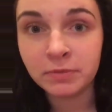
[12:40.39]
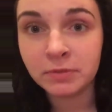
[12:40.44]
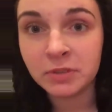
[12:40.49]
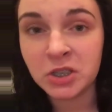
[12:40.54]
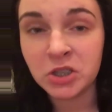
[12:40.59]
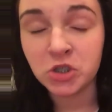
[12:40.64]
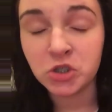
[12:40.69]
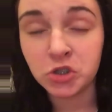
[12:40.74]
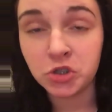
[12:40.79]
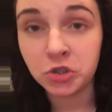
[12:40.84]

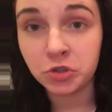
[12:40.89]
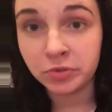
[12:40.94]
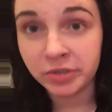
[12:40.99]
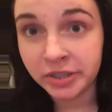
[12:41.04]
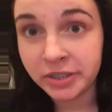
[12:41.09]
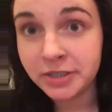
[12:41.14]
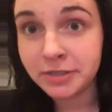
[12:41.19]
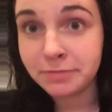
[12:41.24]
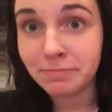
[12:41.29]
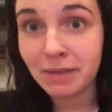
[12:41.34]
He is
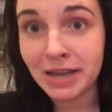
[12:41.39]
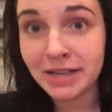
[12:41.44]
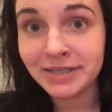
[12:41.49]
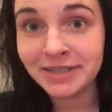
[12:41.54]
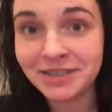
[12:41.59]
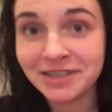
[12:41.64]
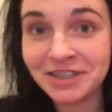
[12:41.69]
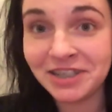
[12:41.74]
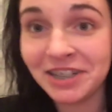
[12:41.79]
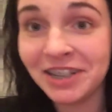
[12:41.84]
doing his
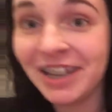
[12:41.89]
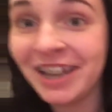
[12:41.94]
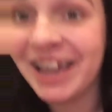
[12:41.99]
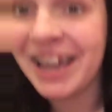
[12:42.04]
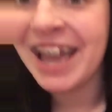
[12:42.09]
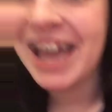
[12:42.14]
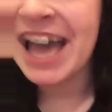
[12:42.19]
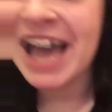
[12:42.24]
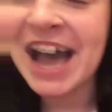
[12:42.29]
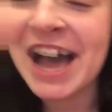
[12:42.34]
best,
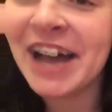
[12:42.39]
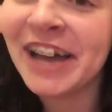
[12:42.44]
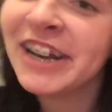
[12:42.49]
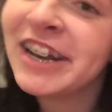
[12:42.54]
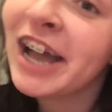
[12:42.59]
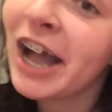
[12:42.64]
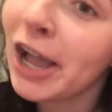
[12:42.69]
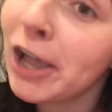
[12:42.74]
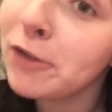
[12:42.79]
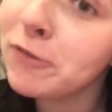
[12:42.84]

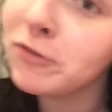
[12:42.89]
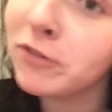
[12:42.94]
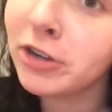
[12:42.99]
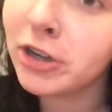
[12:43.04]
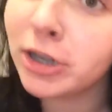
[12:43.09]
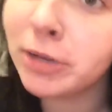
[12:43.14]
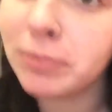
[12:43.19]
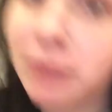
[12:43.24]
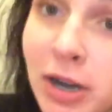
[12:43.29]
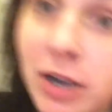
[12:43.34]
and I am
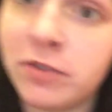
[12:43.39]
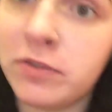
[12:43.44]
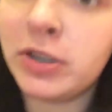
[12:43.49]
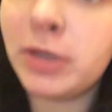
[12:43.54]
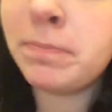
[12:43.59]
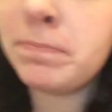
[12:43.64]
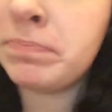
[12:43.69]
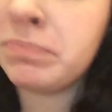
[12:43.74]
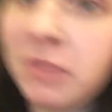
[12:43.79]
very proud of him,